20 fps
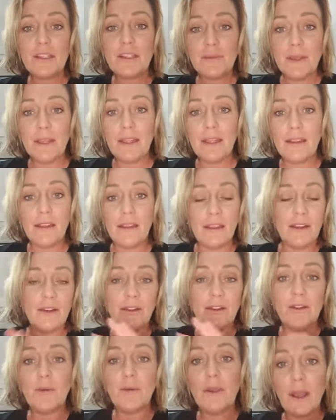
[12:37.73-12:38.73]
to be, you know,
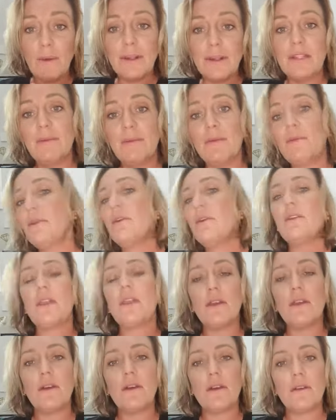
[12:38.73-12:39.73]
you're going to be
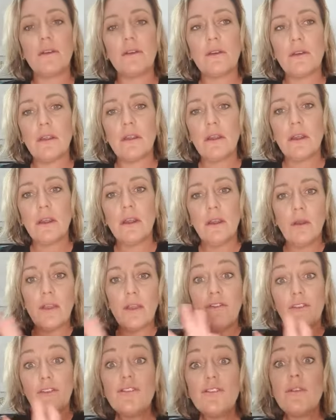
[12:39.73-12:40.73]
working on,
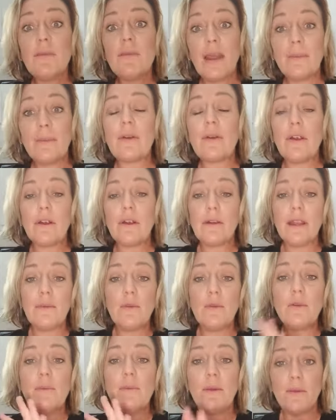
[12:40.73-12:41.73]
if you do my program,
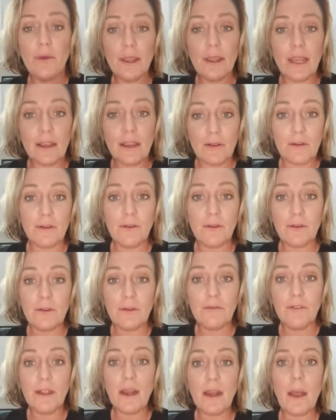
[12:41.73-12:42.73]
you'll be working on all
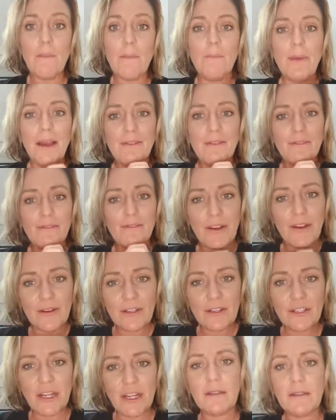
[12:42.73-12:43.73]
of it, but very
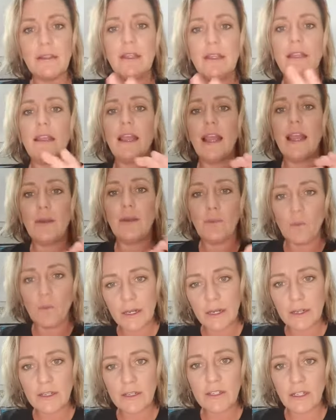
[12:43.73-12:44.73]
gently and one
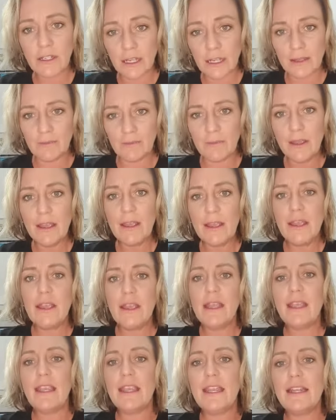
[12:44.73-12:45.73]
at a time.
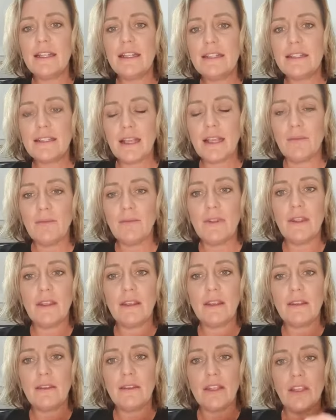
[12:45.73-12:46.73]
It is
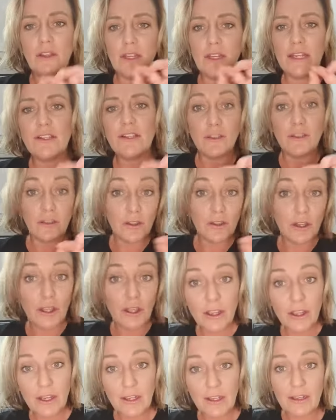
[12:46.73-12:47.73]
something that you need to
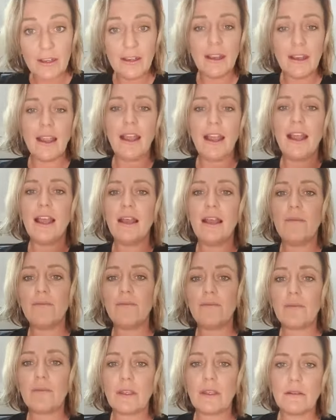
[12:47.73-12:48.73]
learn um,